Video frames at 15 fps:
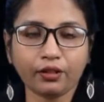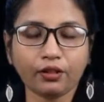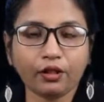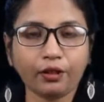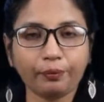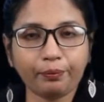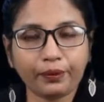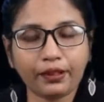
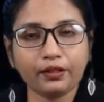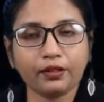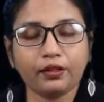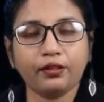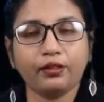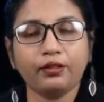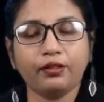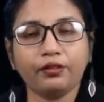topic
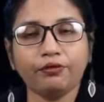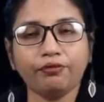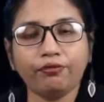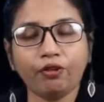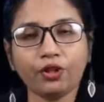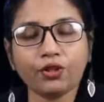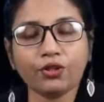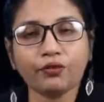
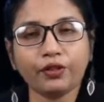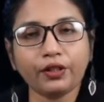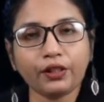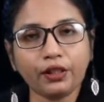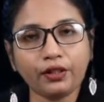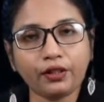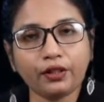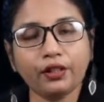falls
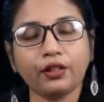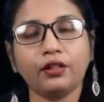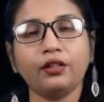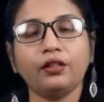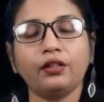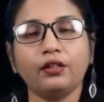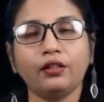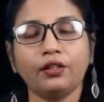within
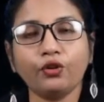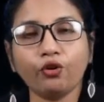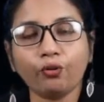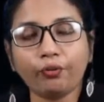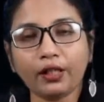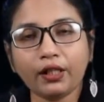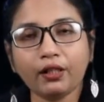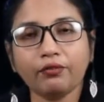the
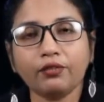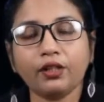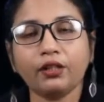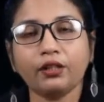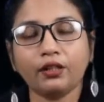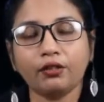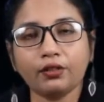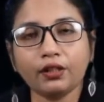domain of the
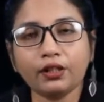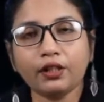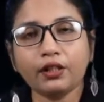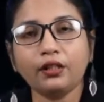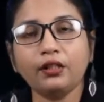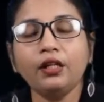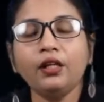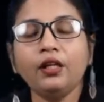governor,